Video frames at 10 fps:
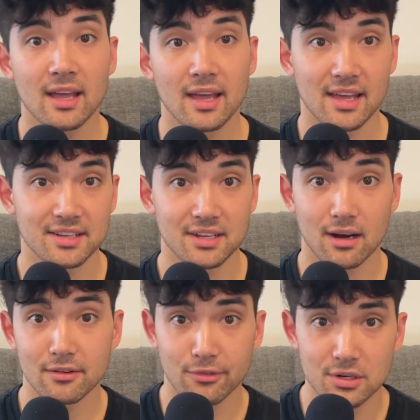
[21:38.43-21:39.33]
and
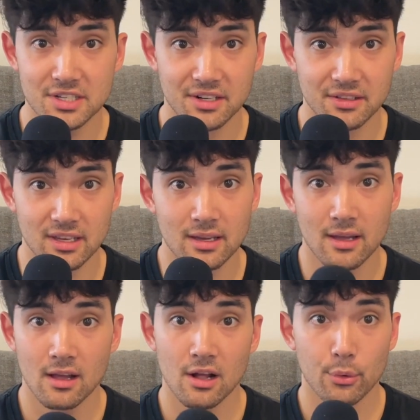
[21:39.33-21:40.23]
unfortunately,
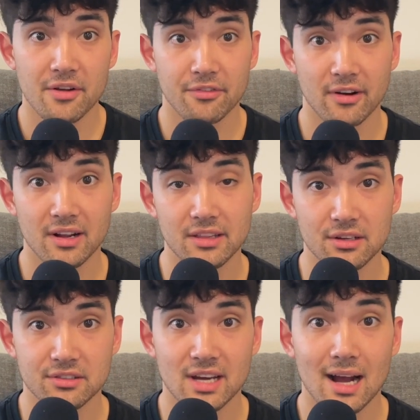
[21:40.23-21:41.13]
quite frankly,
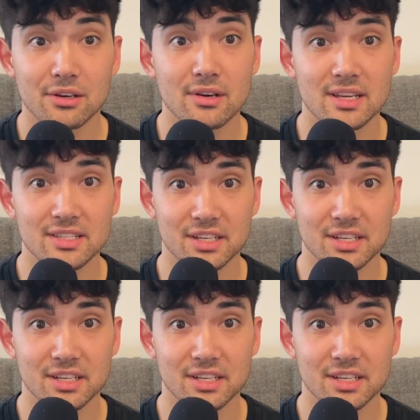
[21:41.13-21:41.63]
your doctor is